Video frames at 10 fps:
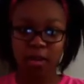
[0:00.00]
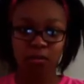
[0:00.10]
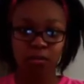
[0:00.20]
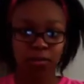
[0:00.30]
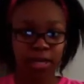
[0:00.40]

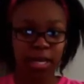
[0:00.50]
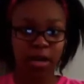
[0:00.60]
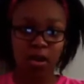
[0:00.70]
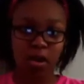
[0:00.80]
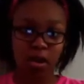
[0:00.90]
really
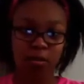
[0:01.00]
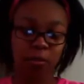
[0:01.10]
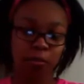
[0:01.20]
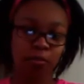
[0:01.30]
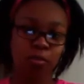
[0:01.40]

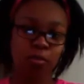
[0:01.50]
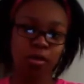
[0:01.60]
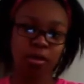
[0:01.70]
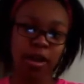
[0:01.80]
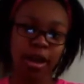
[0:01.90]
hard
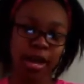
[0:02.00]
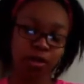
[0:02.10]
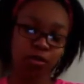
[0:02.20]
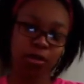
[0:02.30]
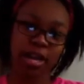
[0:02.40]
before
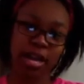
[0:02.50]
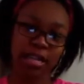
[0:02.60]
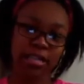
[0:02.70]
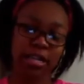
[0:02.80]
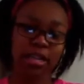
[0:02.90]
actually
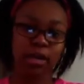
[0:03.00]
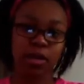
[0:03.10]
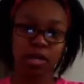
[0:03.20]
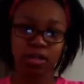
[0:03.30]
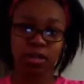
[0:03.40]
asking the
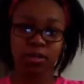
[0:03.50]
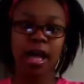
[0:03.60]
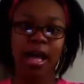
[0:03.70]
question.